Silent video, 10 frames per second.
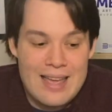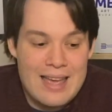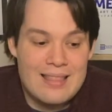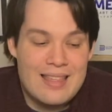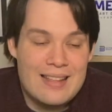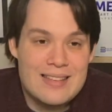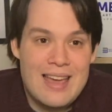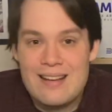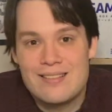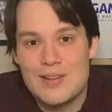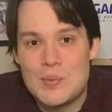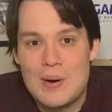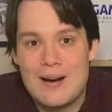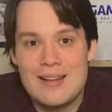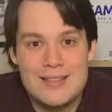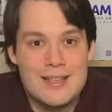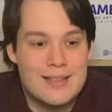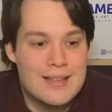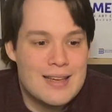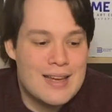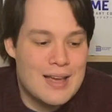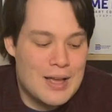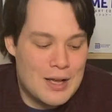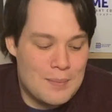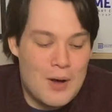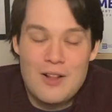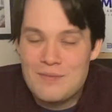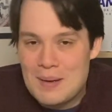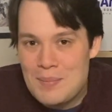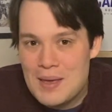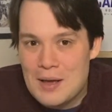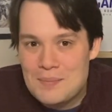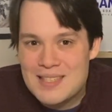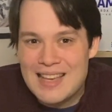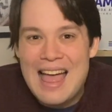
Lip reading: And that's actually where I did all of my pickups,